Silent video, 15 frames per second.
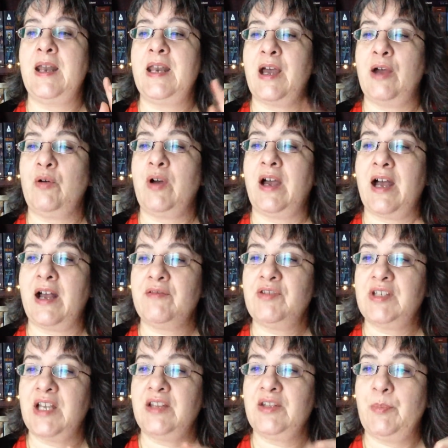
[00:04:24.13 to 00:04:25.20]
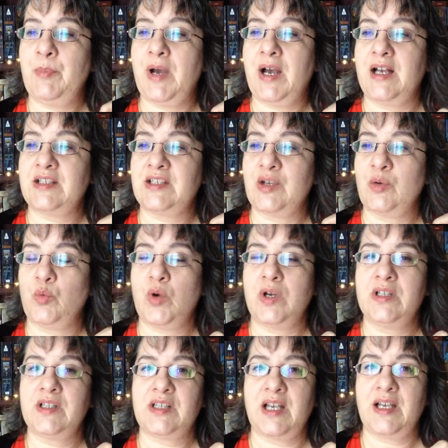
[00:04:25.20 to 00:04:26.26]
Now, I have said in the past that
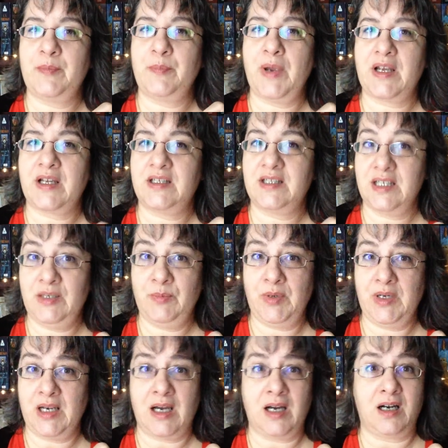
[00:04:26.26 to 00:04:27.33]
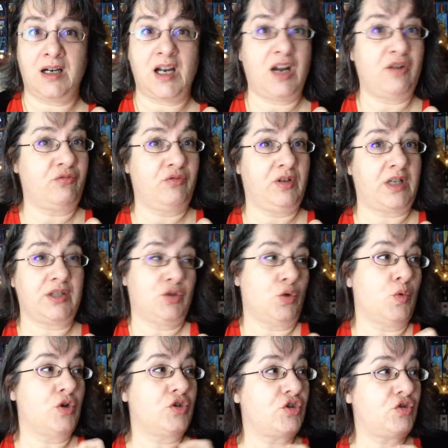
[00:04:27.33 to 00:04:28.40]
once I pick a TBR, I
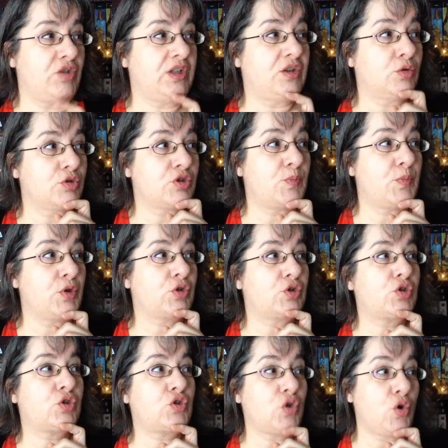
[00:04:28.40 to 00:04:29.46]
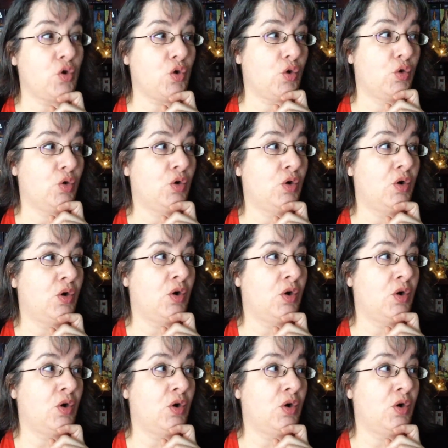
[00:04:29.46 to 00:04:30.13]
don't want to read those books, so